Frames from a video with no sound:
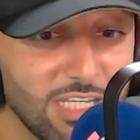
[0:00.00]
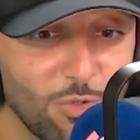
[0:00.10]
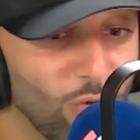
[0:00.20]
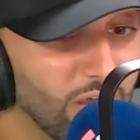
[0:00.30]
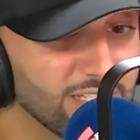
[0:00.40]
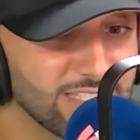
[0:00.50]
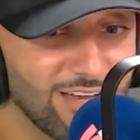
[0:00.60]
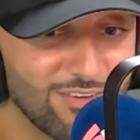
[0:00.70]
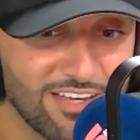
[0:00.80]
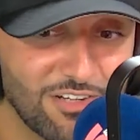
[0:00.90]
he works
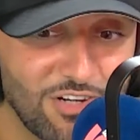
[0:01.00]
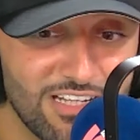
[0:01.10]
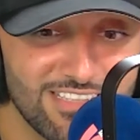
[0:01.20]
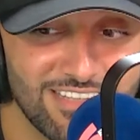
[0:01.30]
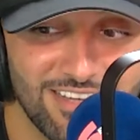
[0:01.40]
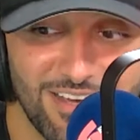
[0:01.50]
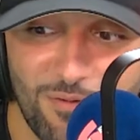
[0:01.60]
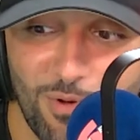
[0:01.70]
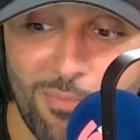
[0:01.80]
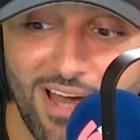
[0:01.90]
out like crazy.
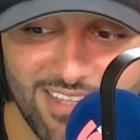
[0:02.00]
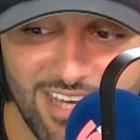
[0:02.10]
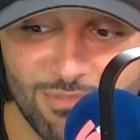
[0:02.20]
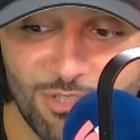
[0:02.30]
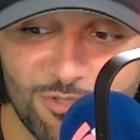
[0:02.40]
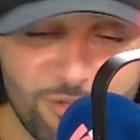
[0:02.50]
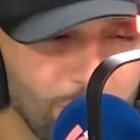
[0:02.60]
We might get him to do some